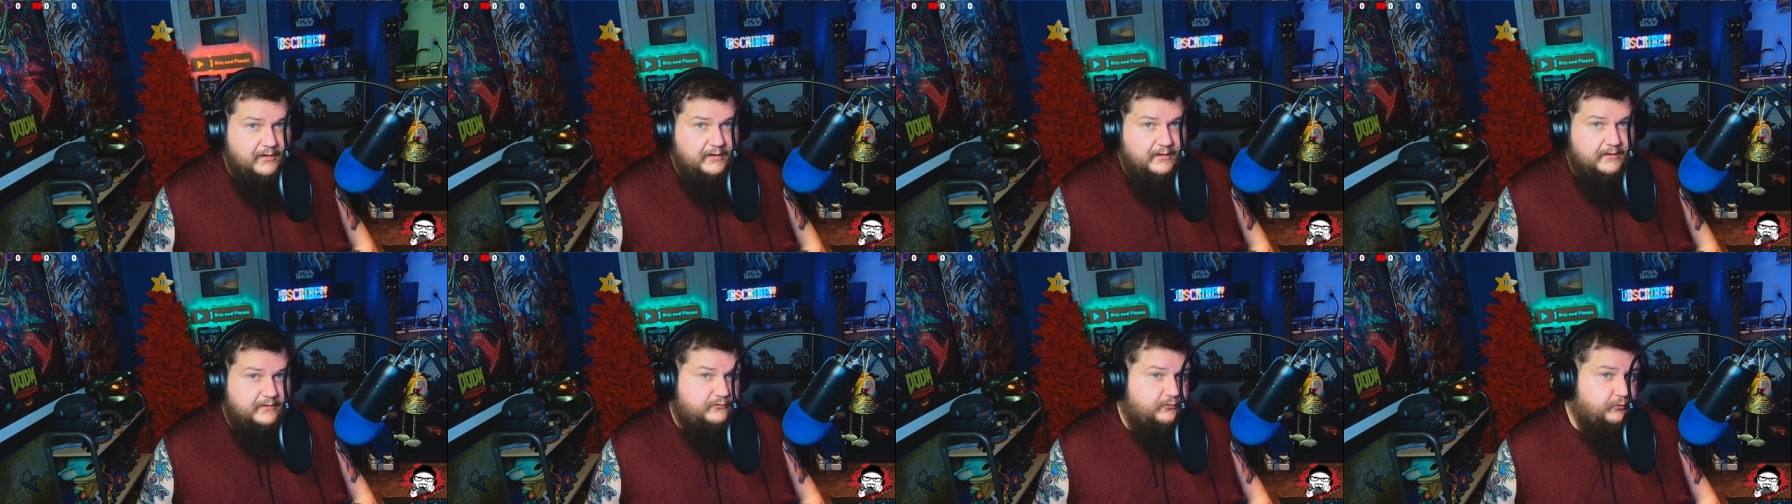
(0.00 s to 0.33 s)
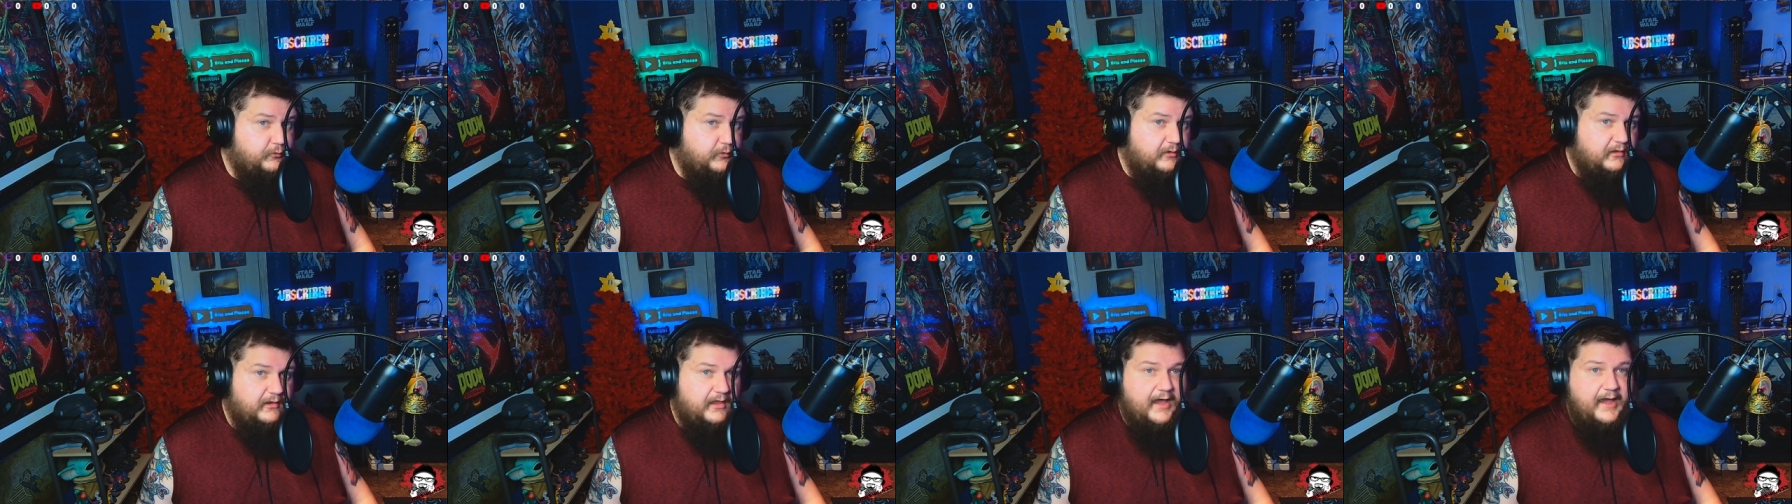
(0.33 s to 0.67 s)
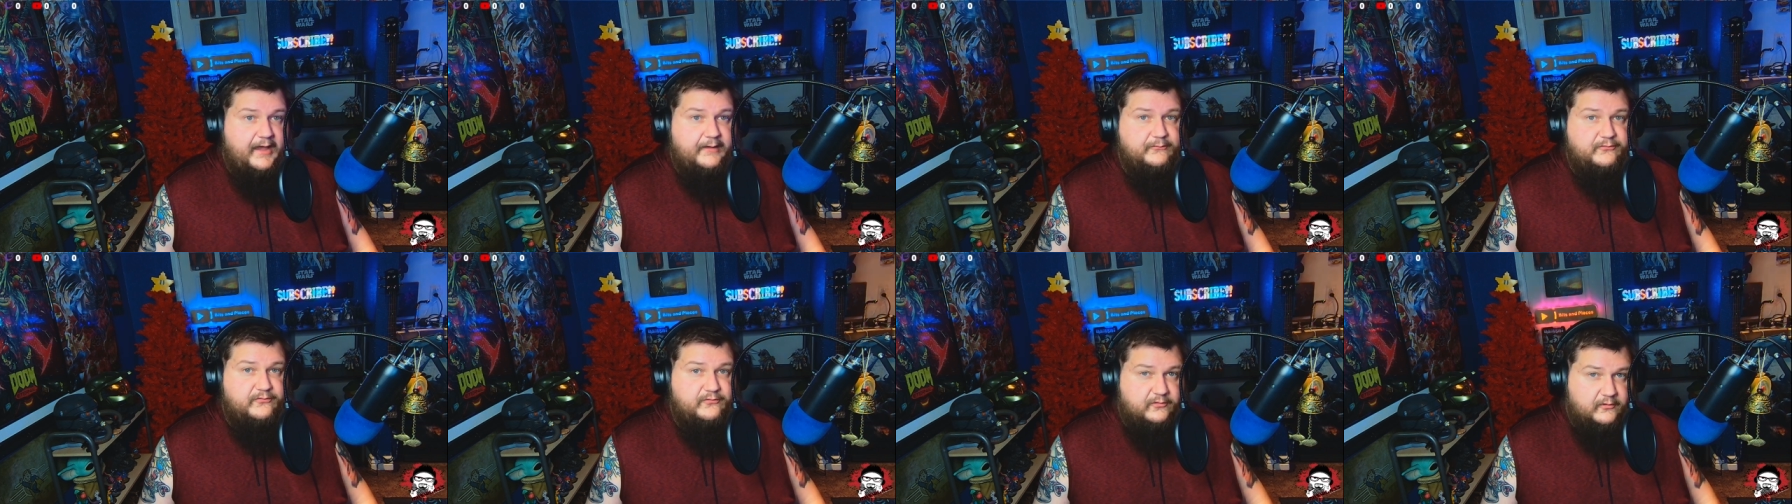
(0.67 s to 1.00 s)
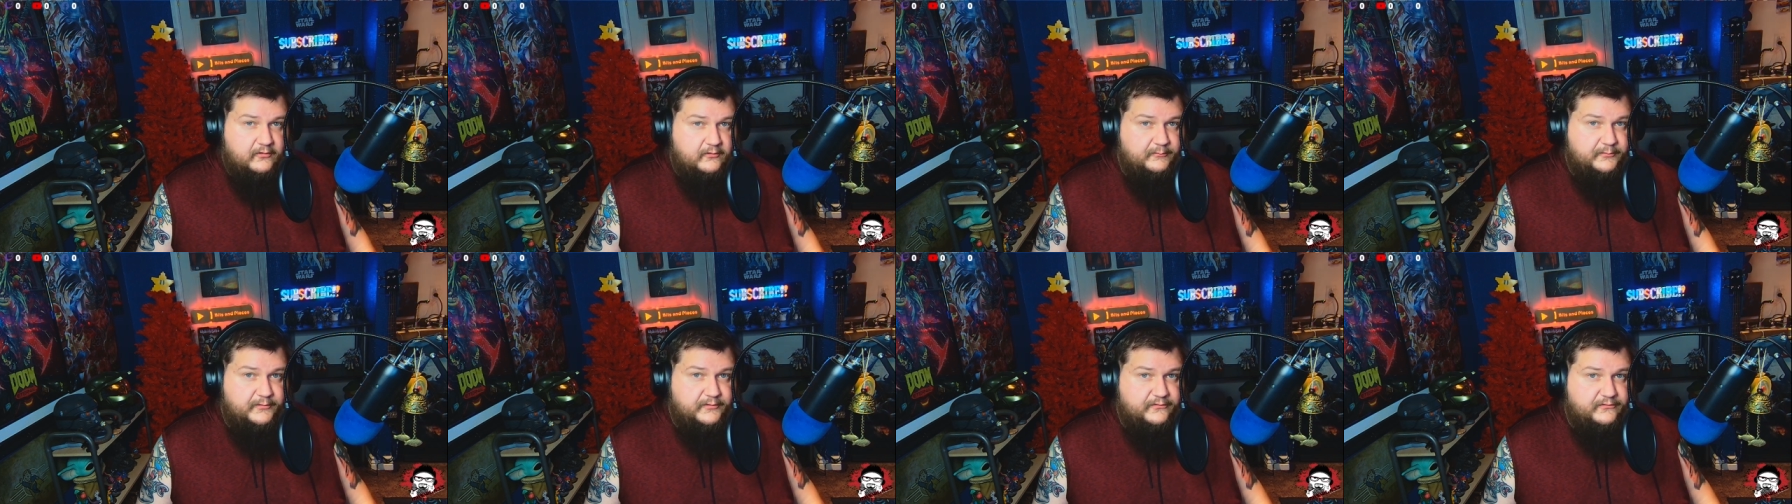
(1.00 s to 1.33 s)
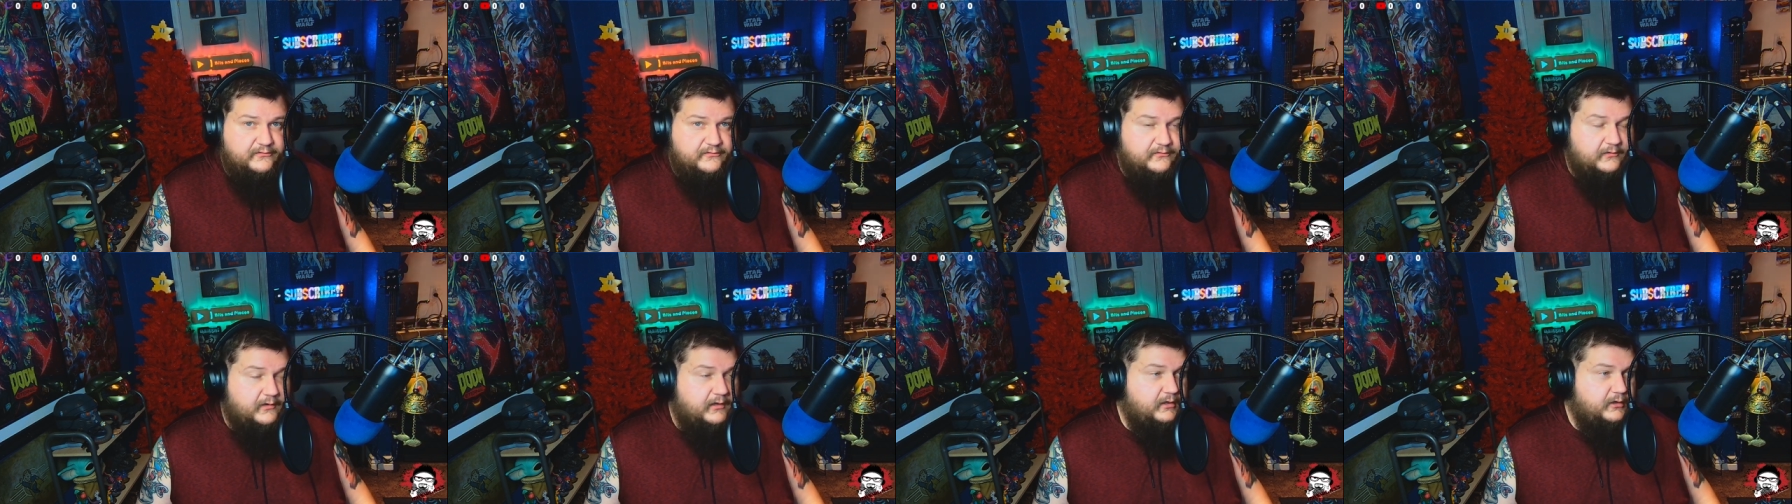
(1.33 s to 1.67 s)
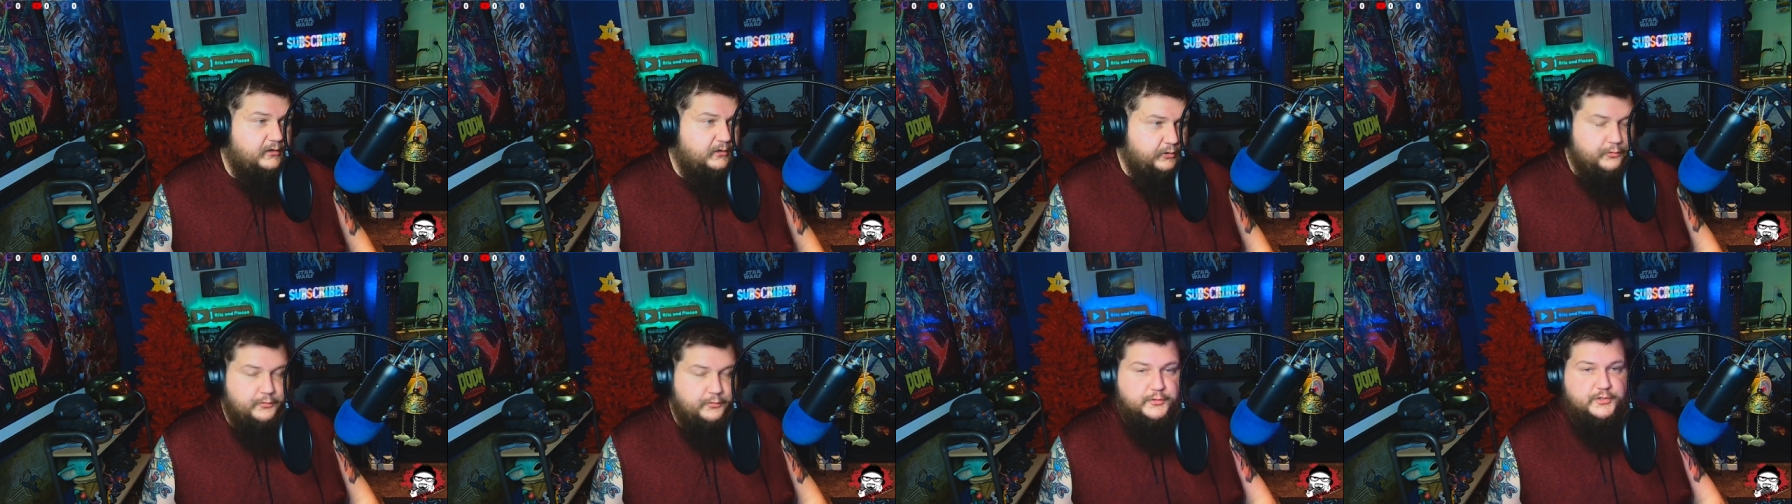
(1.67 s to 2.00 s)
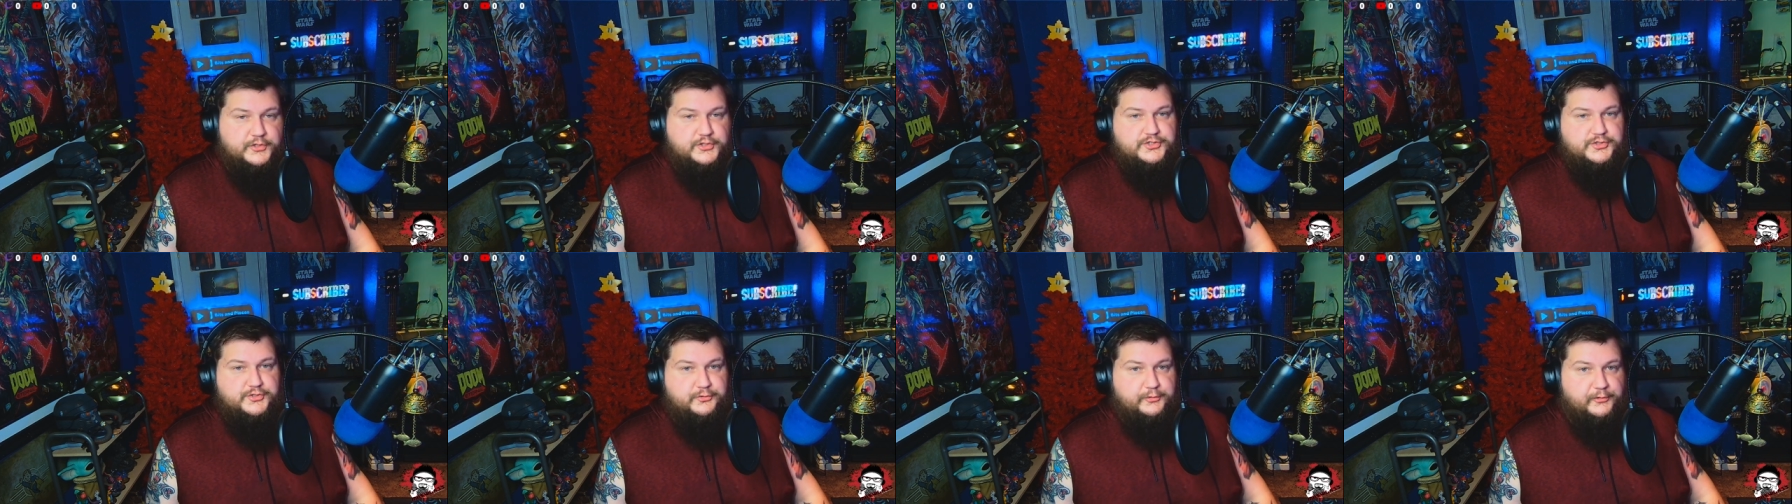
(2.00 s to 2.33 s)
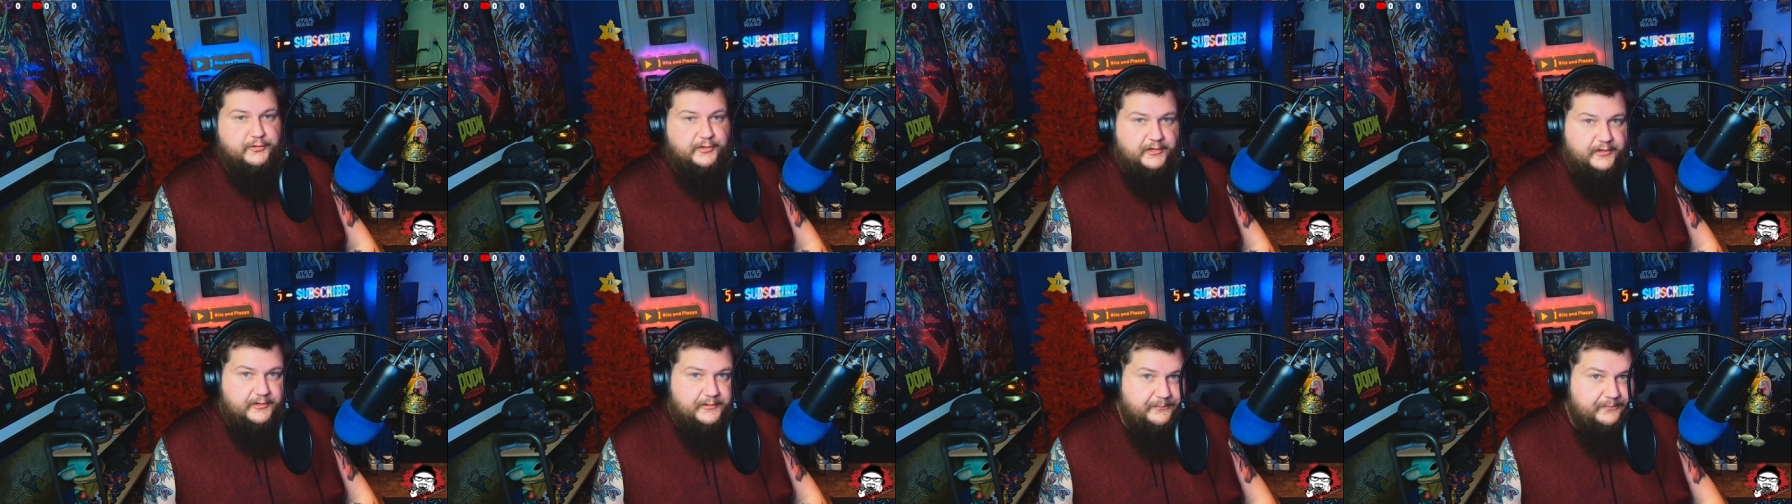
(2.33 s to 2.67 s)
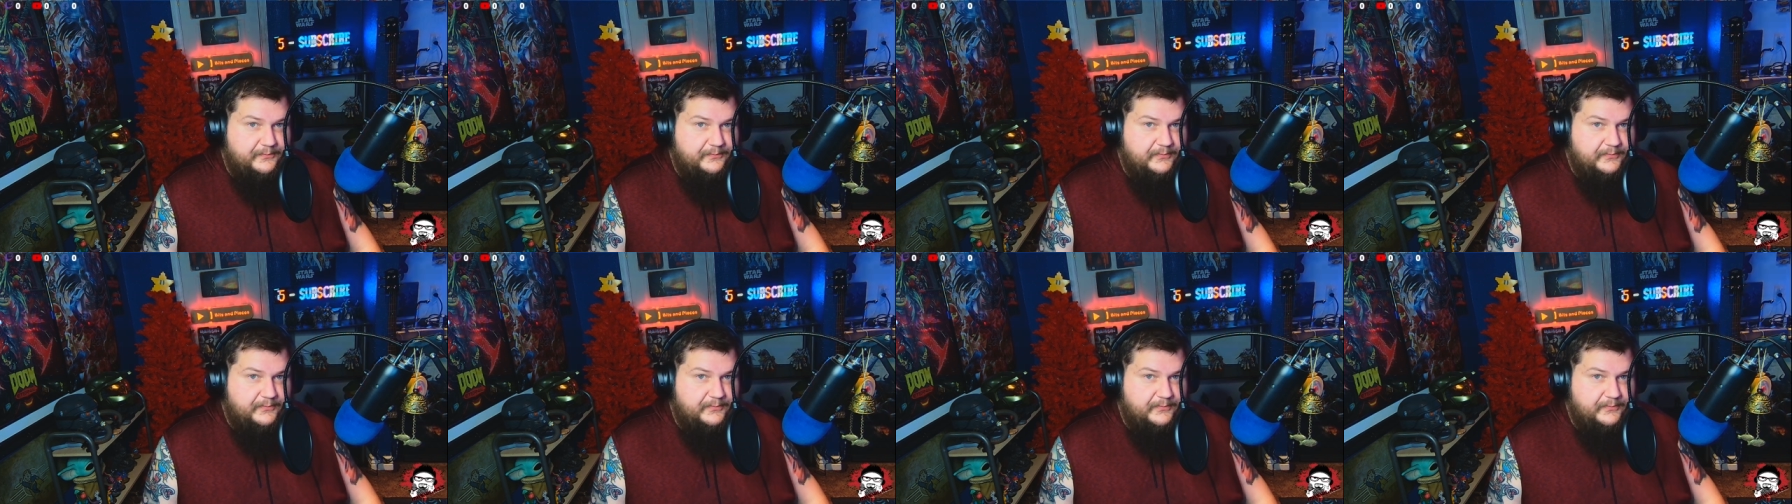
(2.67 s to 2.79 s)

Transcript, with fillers: into a live service looter shooter